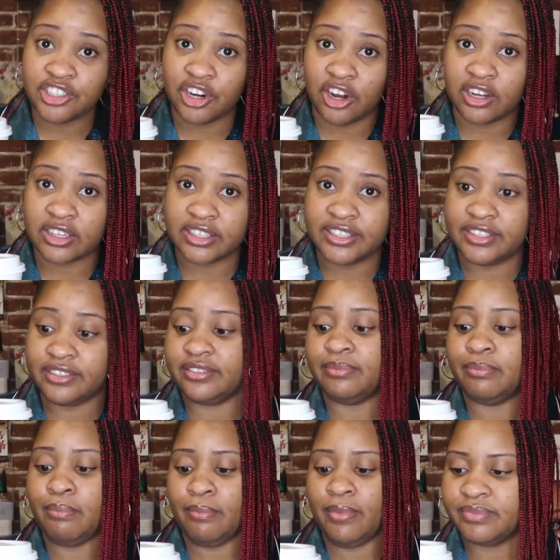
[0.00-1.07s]
chocolate,
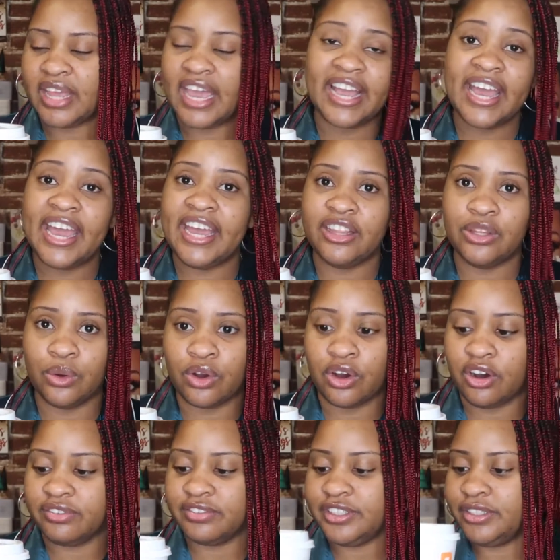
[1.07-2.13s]
aka no
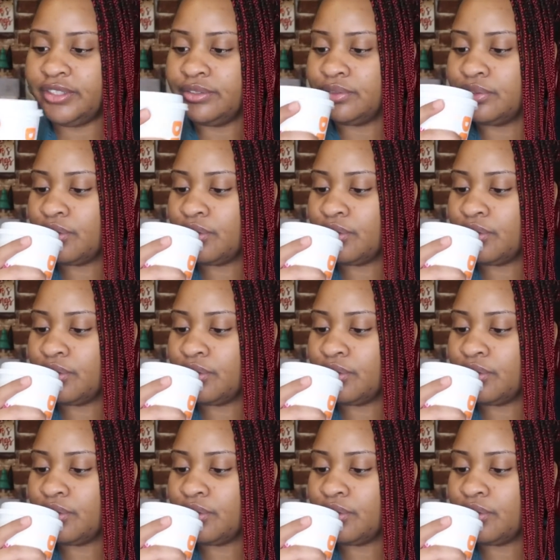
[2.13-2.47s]
coffee.